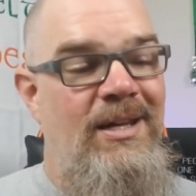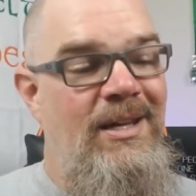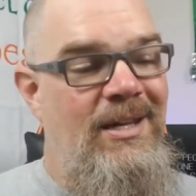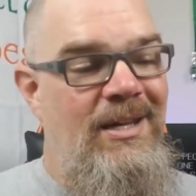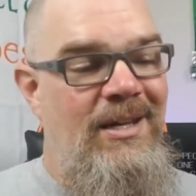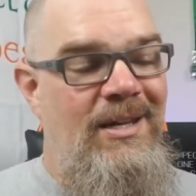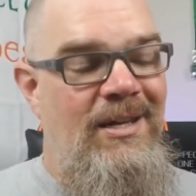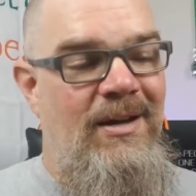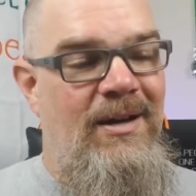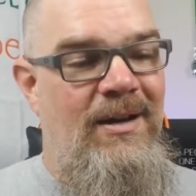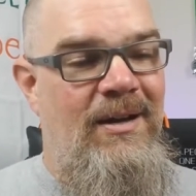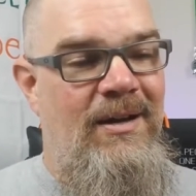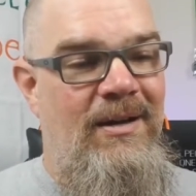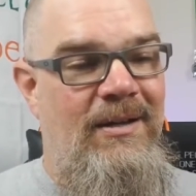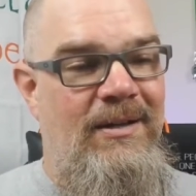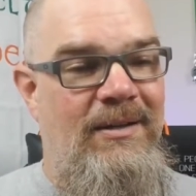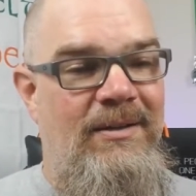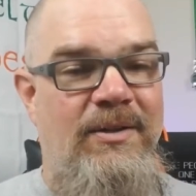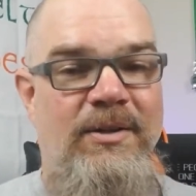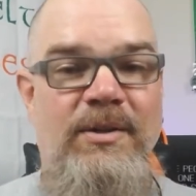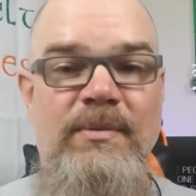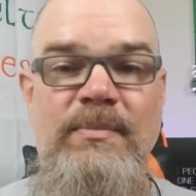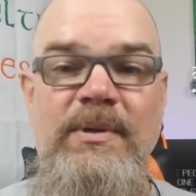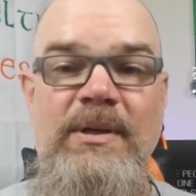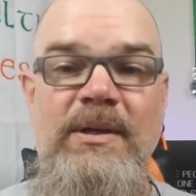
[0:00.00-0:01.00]
are going
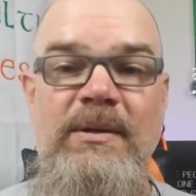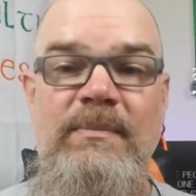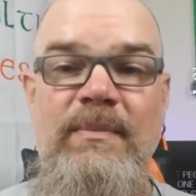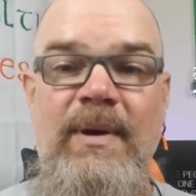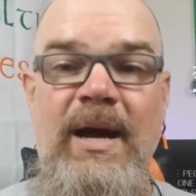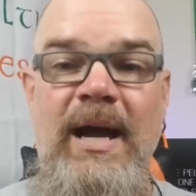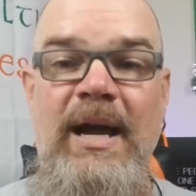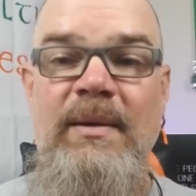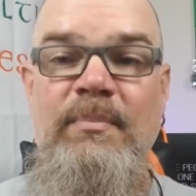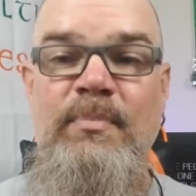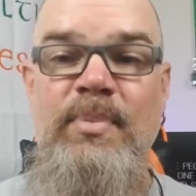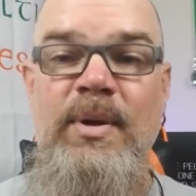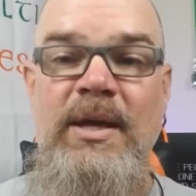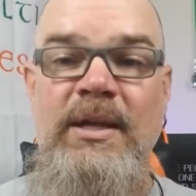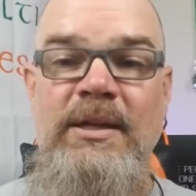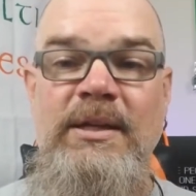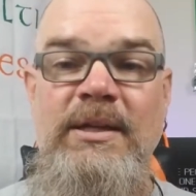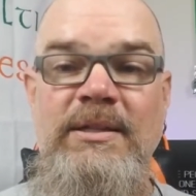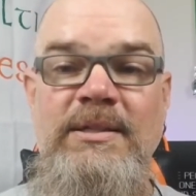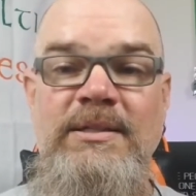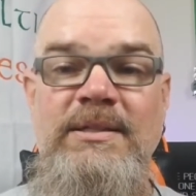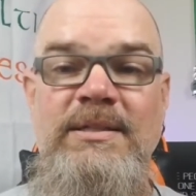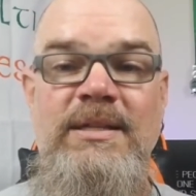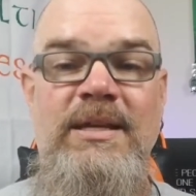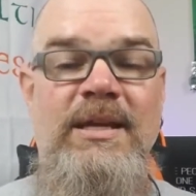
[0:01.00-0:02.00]
to be my
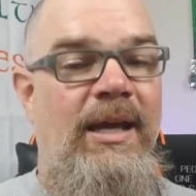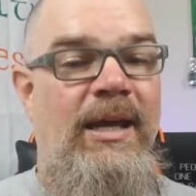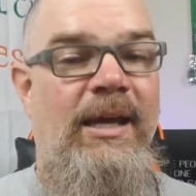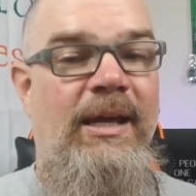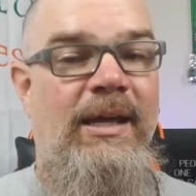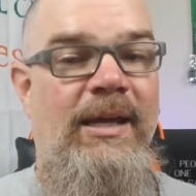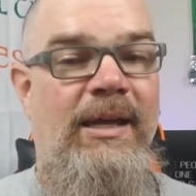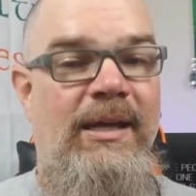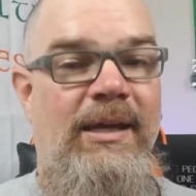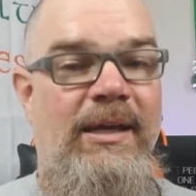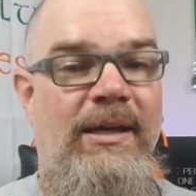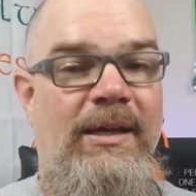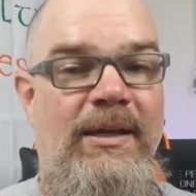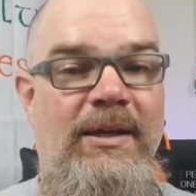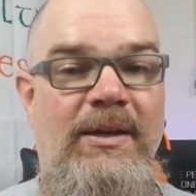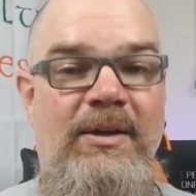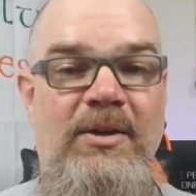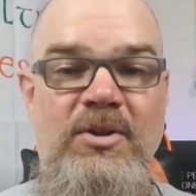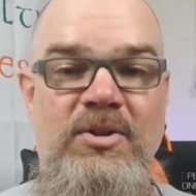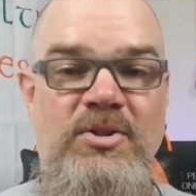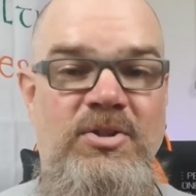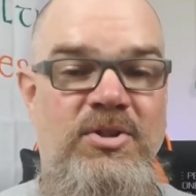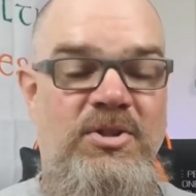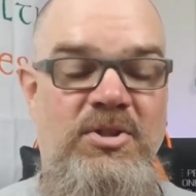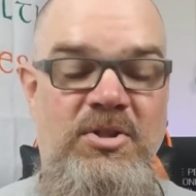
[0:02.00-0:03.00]
opinions and
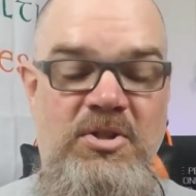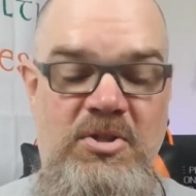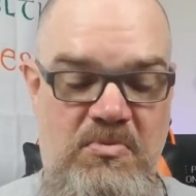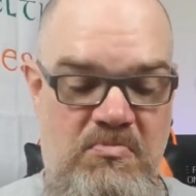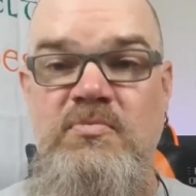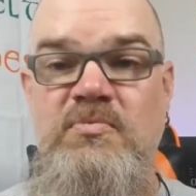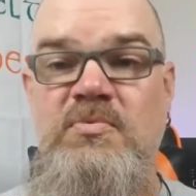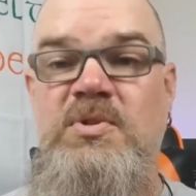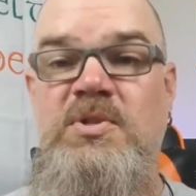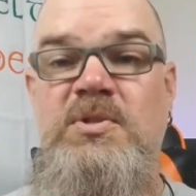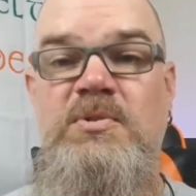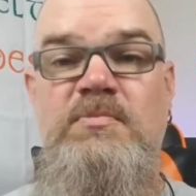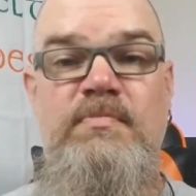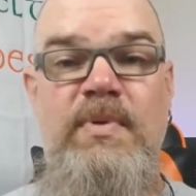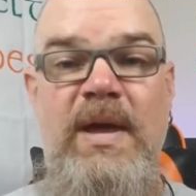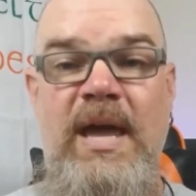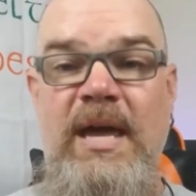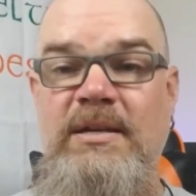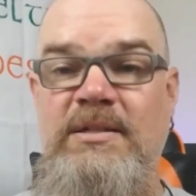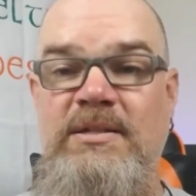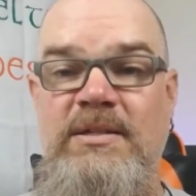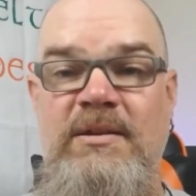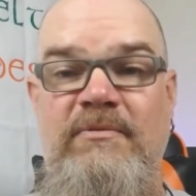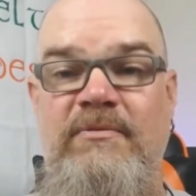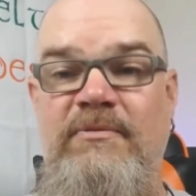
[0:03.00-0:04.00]
just
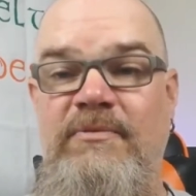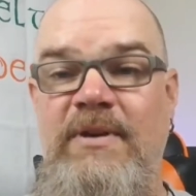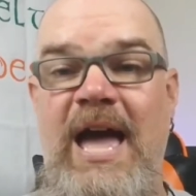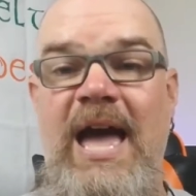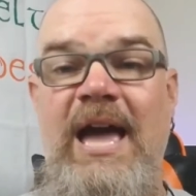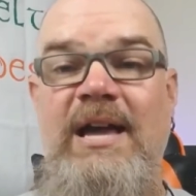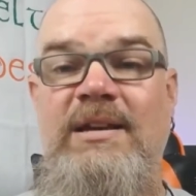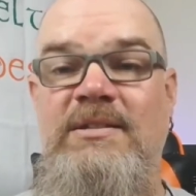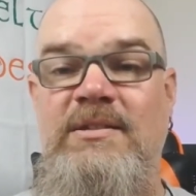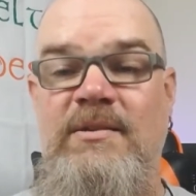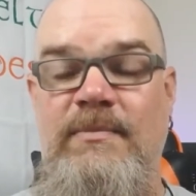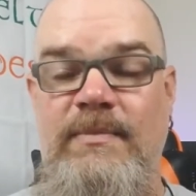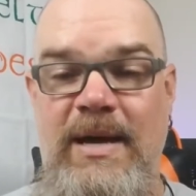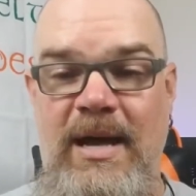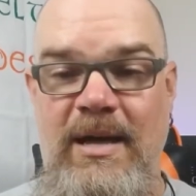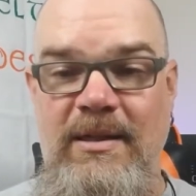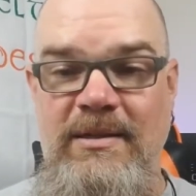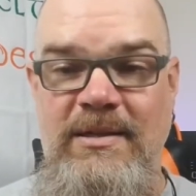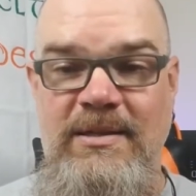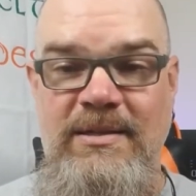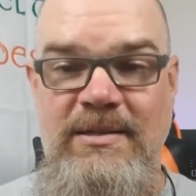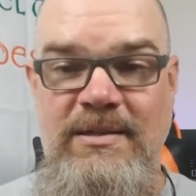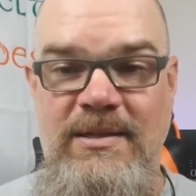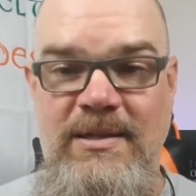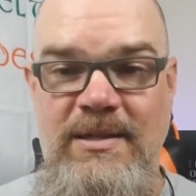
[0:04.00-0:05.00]
specs and facts about
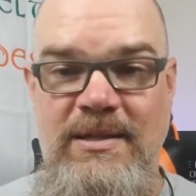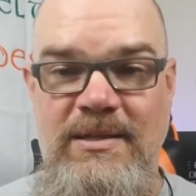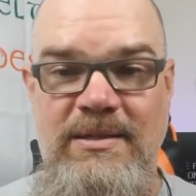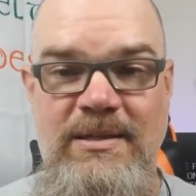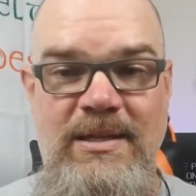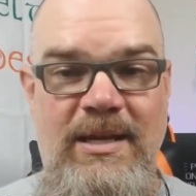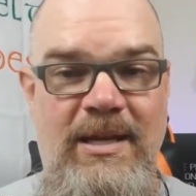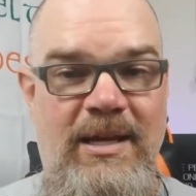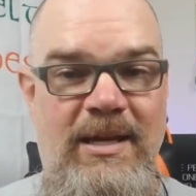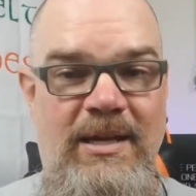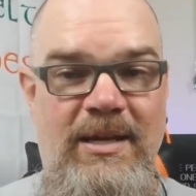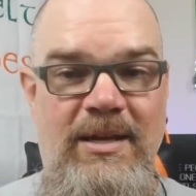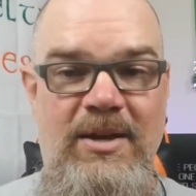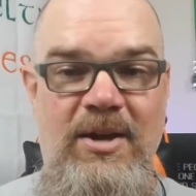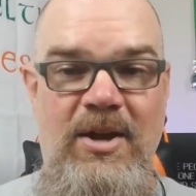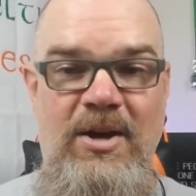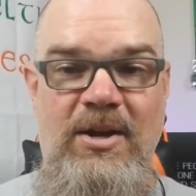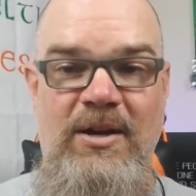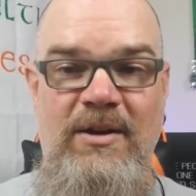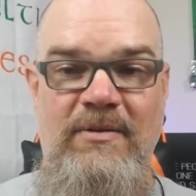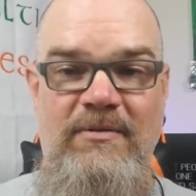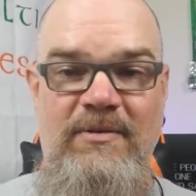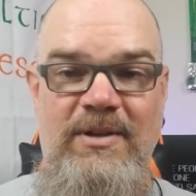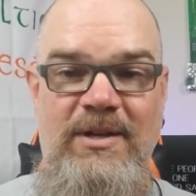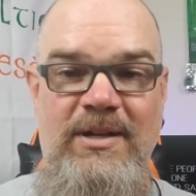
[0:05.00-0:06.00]
these things, and none
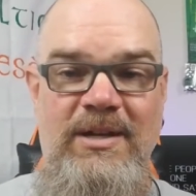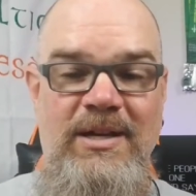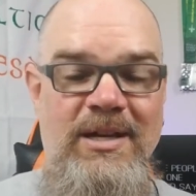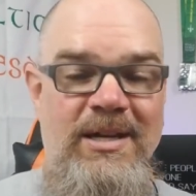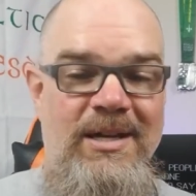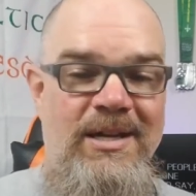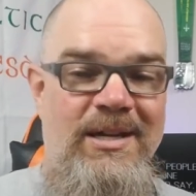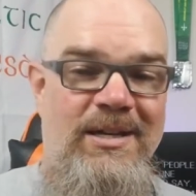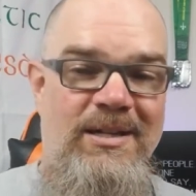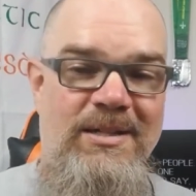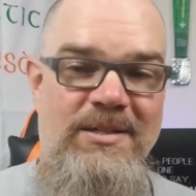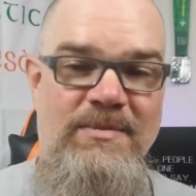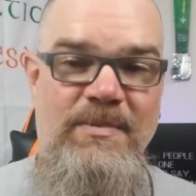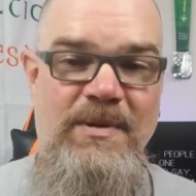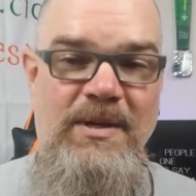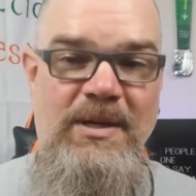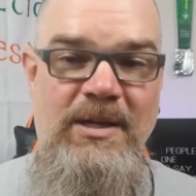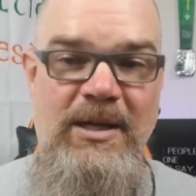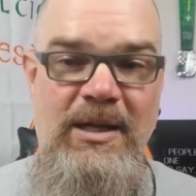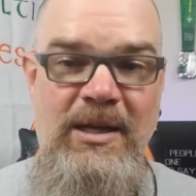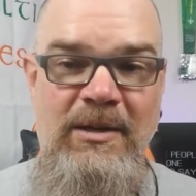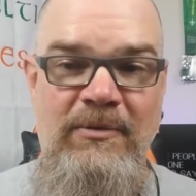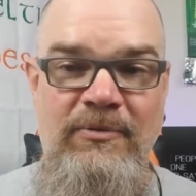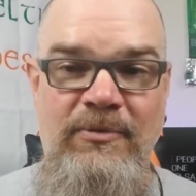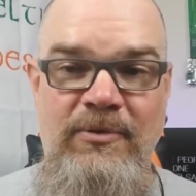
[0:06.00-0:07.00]
of it is being
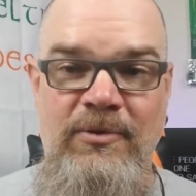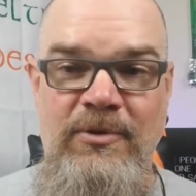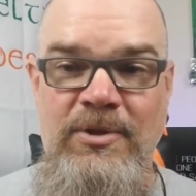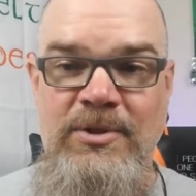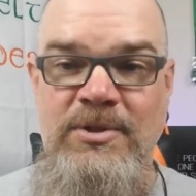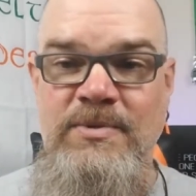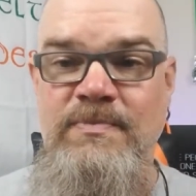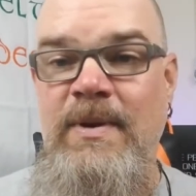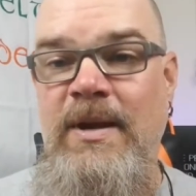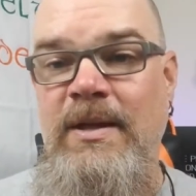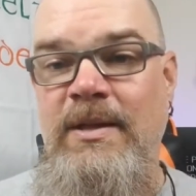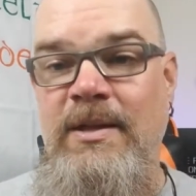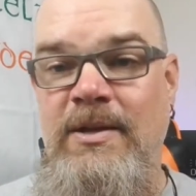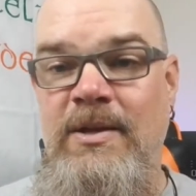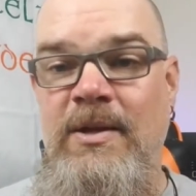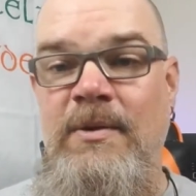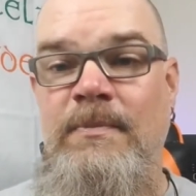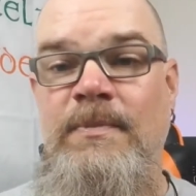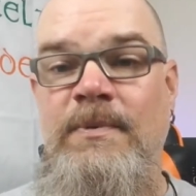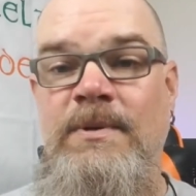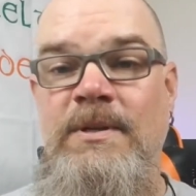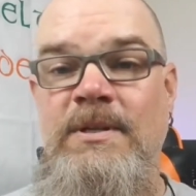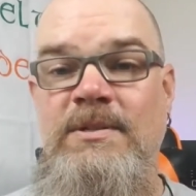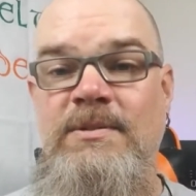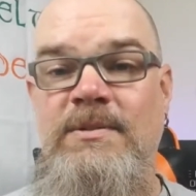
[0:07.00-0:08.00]
influenced by the
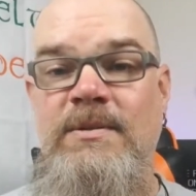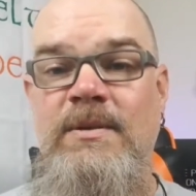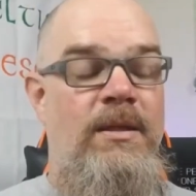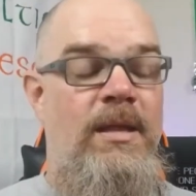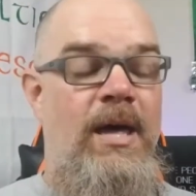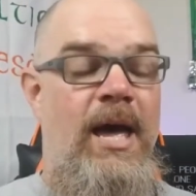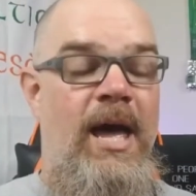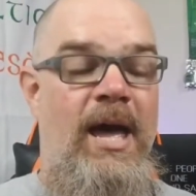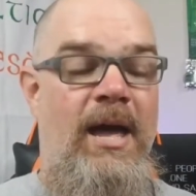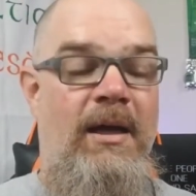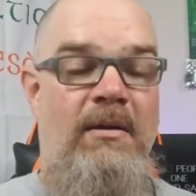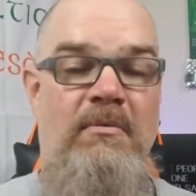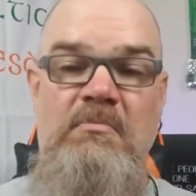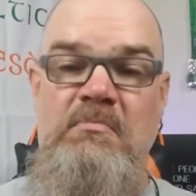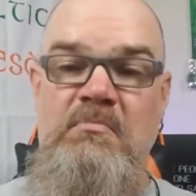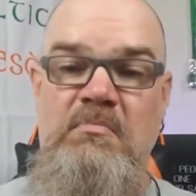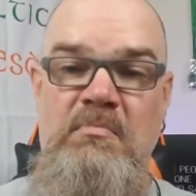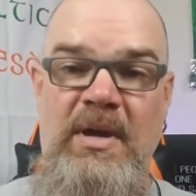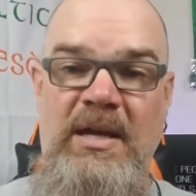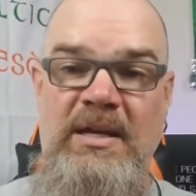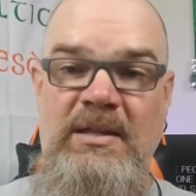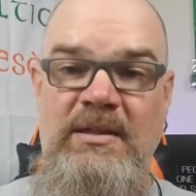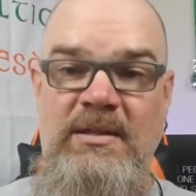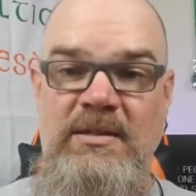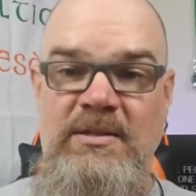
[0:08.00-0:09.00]
companies that
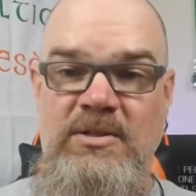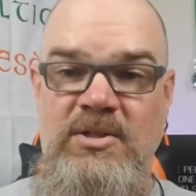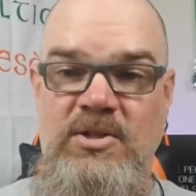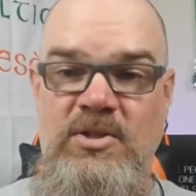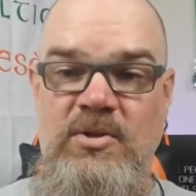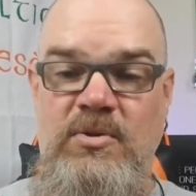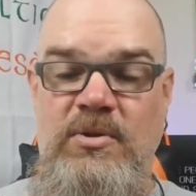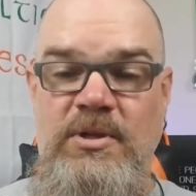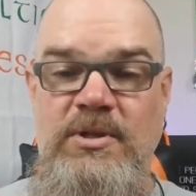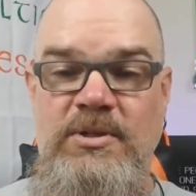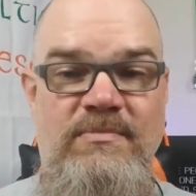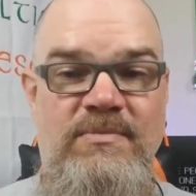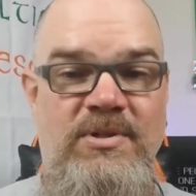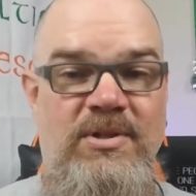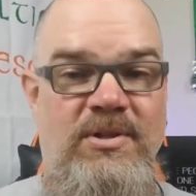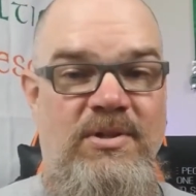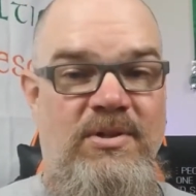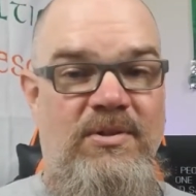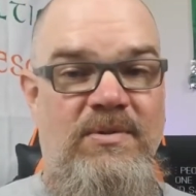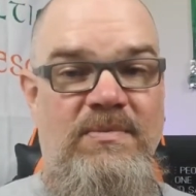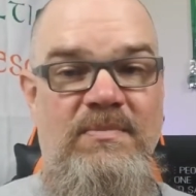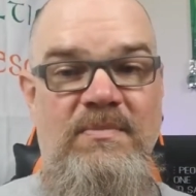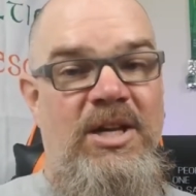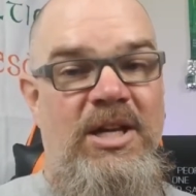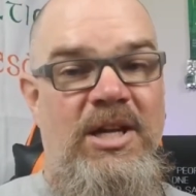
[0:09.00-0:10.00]
make these shorts.
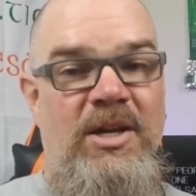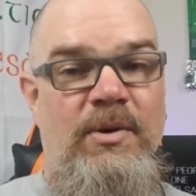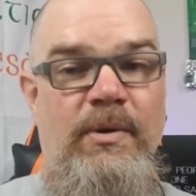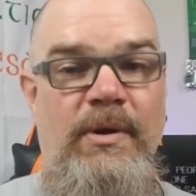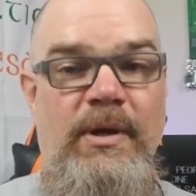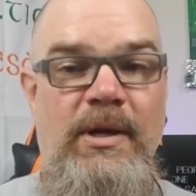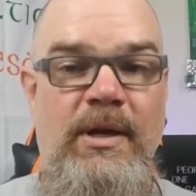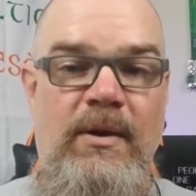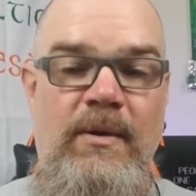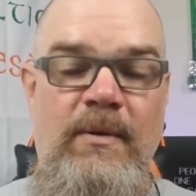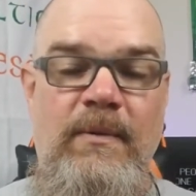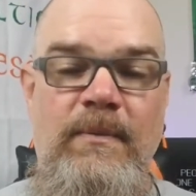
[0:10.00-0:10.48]
So here we go.